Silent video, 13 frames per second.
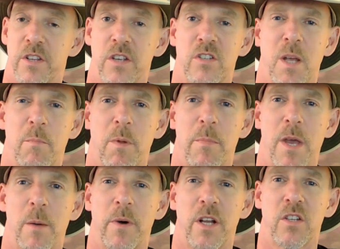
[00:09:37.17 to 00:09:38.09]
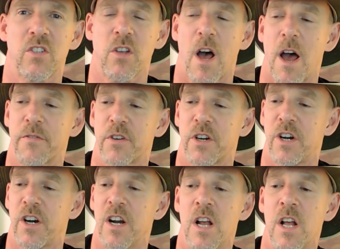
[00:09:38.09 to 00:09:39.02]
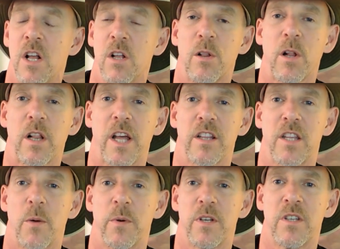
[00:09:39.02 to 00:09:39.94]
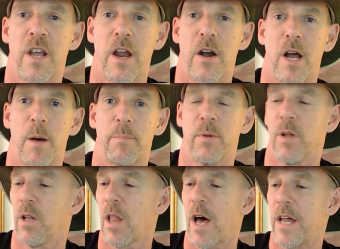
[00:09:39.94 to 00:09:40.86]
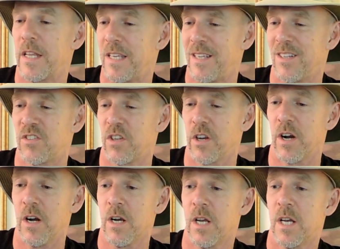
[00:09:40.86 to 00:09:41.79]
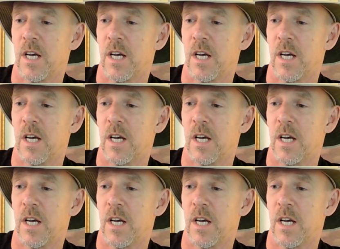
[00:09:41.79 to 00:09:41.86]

They seem to be a much softer, look like they would tear up a lot easier.